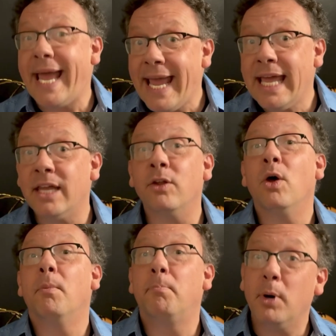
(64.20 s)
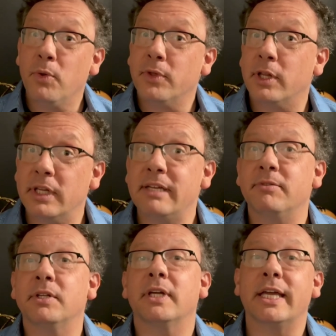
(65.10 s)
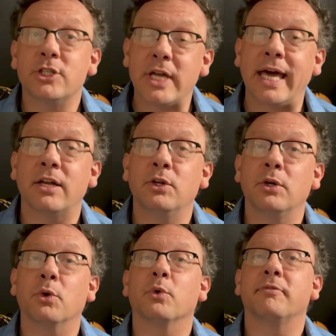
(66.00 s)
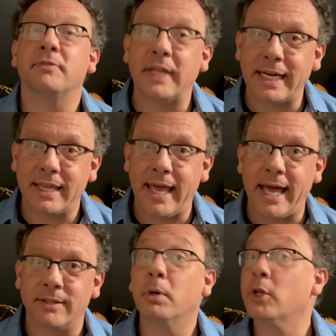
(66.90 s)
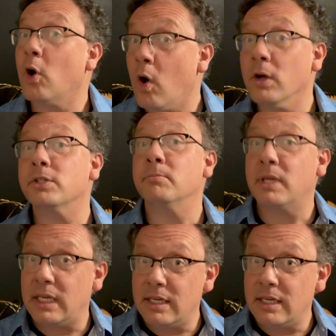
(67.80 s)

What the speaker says: and both Cleveland and Chattanooga reflect that. But there are some key